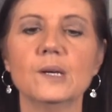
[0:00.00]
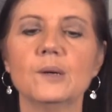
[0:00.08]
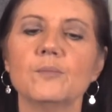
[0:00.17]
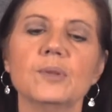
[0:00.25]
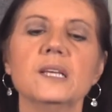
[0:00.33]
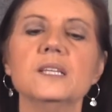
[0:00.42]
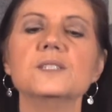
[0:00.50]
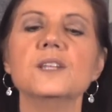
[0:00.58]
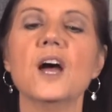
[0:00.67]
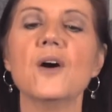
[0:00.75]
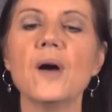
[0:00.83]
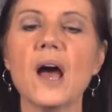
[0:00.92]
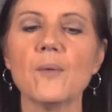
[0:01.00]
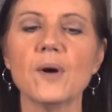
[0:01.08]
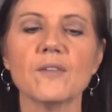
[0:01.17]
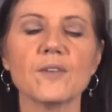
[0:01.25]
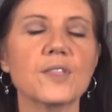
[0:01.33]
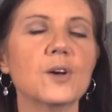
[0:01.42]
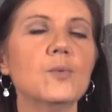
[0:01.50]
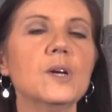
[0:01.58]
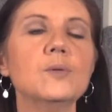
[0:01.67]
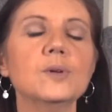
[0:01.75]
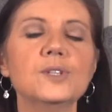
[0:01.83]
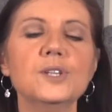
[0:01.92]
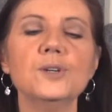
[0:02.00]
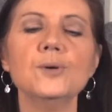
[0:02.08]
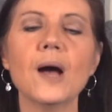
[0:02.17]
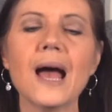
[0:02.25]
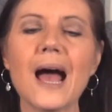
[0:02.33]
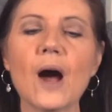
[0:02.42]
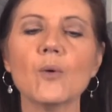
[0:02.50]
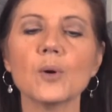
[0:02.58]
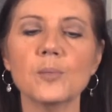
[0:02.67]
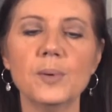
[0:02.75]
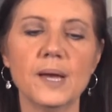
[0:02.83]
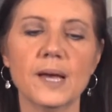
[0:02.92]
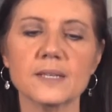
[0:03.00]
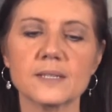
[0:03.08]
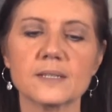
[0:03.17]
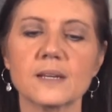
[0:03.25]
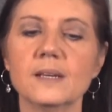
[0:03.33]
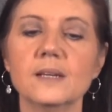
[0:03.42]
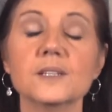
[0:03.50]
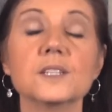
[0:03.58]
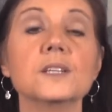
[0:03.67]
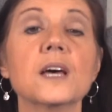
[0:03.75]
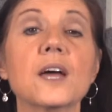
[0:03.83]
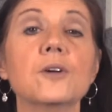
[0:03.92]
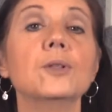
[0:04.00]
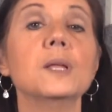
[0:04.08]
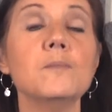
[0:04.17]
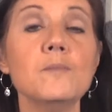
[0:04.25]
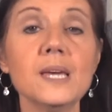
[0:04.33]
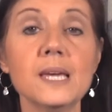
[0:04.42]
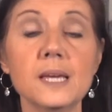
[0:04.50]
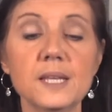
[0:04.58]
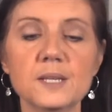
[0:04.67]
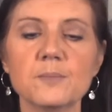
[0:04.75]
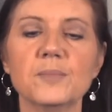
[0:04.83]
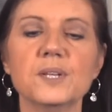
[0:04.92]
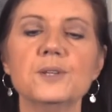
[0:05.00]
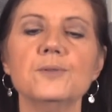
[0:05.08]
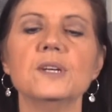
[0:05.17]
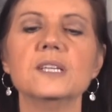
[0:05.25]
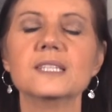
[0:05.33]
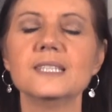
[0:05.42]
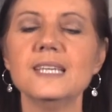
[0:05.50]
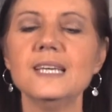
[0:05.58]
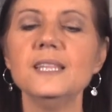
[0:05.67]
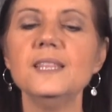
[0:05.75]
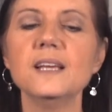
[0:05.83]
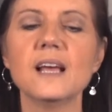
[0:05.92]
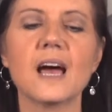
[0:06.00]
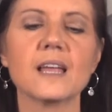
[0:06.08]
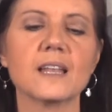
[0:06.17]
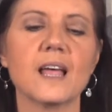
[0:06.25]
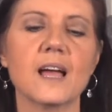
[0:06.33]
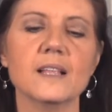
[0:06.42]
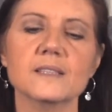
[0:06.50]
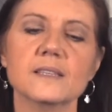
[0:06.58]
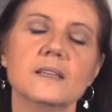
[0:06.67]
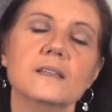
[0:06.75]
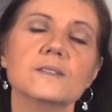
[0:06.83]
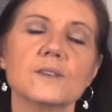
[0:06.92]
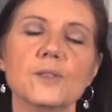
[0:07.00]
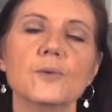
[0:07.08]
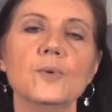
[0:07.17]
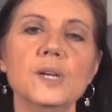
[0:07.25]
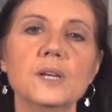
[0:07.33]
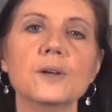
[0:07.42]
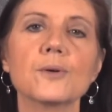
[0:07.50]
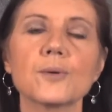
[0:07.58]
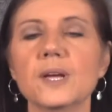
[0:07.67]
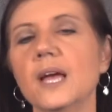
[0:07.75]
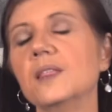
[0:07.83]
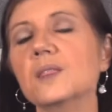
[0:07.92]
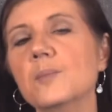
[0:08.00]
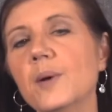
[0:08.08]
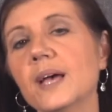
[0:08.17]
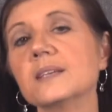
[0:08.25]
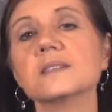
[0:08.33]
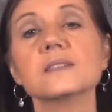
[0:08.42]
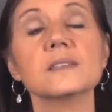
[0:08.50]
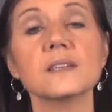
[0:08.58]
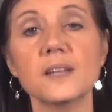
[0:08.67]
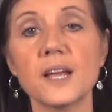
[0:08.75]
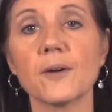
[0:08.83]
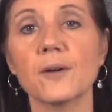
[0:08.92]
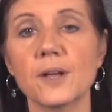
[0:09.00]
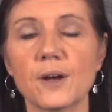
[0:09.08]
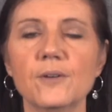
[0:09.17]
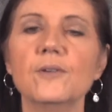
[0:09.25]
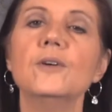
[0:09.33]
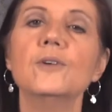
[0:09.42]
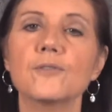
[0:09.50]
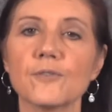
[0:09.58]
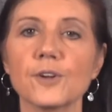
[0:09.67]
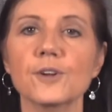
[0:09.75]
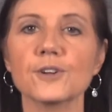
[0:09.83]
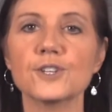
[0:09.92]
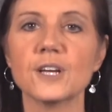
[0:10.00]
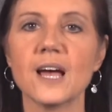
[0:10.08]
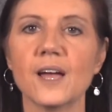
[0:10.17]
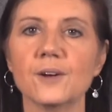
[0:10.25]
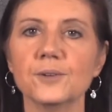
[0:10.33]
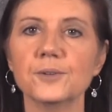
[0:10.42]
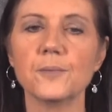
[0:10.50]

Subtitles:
Please know, however, that we will do our best to not only meet, but to exceed the guidelines so that we can create the best scenario for your child.